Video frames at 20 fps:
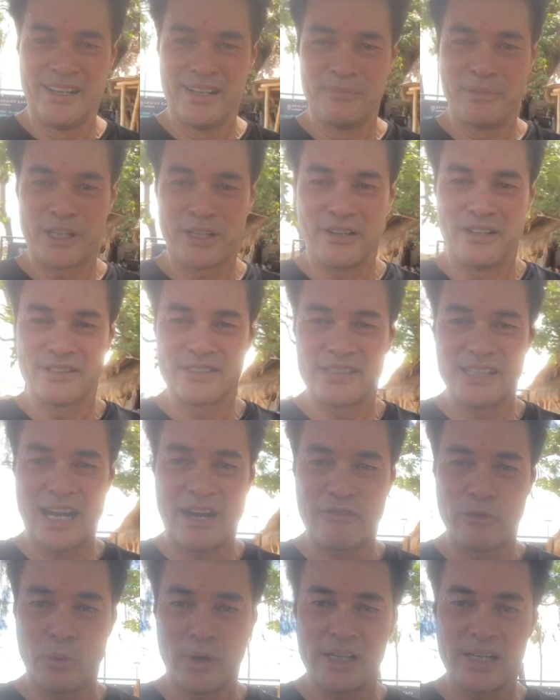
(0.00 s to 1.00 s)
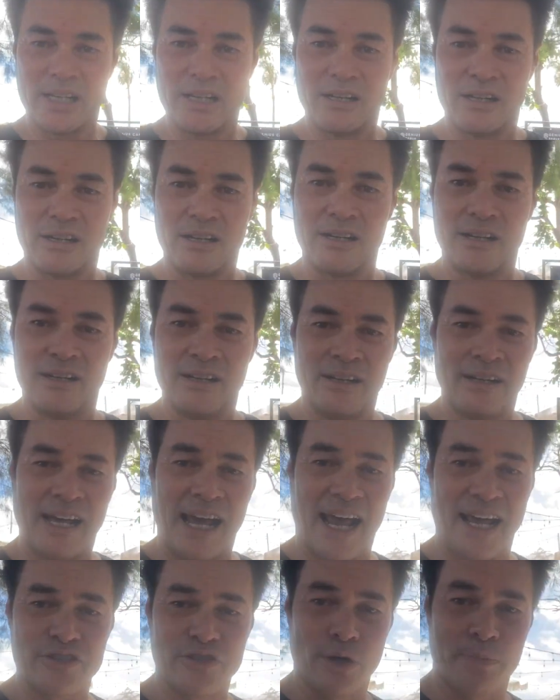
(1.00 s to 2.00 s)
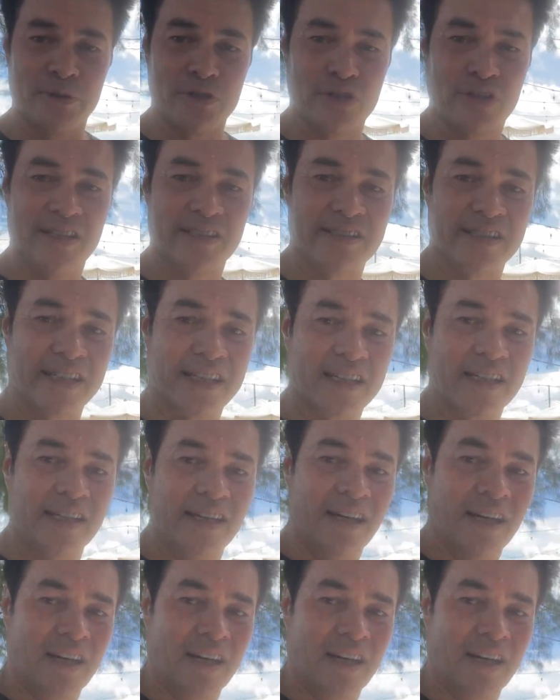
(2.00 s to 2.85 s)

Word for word: because everyone here has the opportunity